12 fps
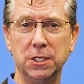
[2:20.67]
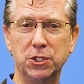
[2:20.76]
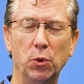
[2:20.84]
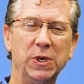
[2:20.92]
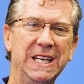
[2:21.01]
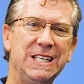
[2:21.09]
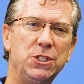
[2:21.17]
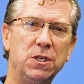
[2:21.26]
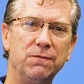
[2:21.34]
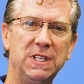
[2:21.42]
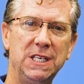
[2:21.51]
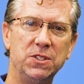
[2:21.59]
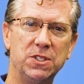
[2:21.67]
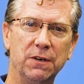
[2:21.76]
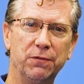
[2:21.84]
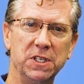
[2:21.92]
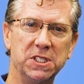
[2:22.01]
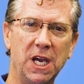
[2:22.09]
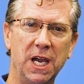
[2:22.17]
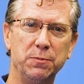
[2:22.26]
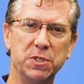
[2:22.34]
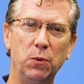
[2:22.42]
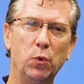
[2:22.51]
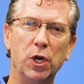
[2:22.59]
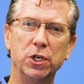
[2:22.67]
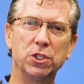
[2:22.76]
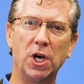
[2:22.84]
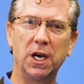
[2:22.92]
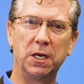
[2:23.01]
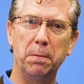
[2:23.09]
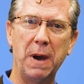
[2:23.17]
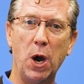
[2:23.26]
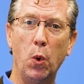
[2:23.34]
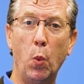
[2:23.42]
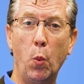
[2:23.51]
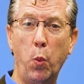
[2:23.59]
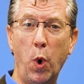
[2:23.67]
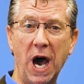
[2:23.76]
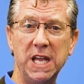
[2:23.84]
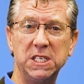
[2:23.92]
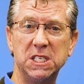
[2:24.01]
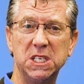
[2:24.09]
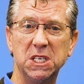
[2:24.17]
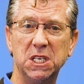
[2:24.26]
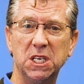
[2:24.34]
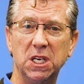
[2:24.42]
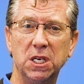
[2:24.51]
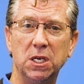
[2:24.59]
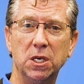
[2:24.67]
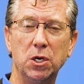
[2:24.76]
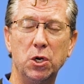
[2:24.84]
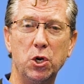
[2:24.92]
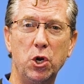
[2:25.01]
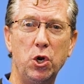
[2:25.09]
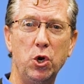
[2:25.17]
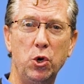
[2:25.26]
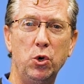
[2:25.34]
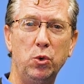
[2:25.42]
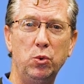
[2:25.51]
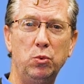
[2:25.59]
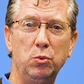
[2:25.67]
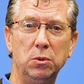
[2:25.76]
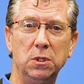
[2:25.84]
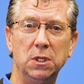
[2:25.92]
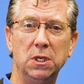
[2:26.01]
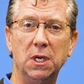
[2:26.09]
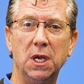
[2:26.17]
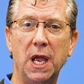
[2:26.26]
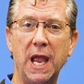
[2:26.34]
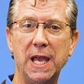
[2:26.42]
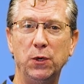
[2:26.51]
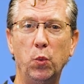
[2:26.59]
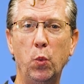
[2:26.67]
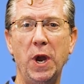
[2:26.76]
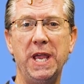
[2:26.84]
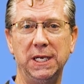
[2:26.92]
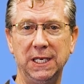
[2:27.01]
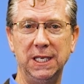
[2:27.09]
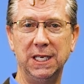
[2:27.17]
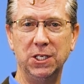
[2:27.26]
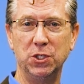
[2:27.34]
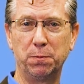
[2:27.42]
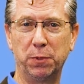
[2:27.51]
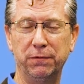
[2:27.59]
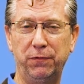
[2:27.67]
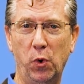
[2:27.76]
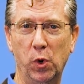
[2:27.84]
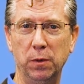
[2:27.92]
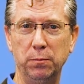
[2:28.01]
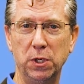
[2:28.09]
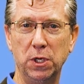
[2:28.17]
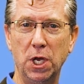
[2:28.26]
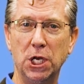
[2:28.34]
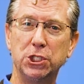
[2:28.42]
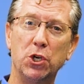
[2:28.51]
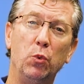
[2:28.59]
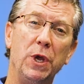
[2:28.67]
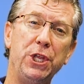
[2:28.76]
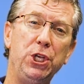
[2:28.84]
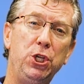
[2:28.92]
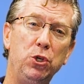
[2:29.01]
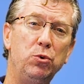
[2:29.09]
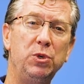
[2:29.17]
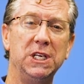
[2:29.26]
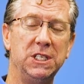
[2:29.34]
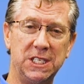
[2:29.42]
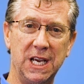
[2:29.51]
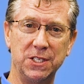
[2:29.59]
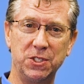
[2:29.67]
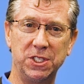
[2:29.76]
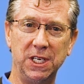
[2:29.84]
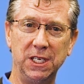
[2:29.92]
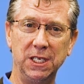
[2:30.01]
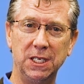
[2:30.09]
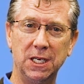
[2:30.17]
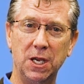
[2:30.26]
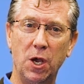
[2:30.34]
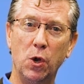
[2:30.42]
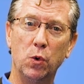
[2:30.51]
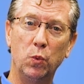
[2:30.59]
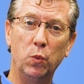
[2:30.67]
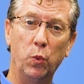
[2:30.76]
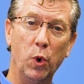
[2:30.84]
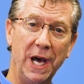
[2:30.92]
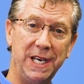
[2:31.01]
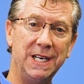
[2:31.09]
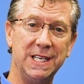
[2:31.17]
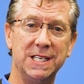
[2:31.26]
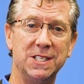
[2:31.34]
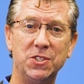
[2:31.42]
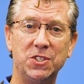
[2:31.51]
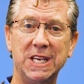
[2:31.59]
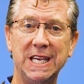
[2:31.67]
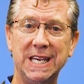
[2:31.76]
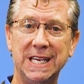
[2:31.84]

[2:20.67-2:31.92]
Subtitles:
So in each of these different types, I want to talk about what, who, and when it is performed. So with unit testing, what it is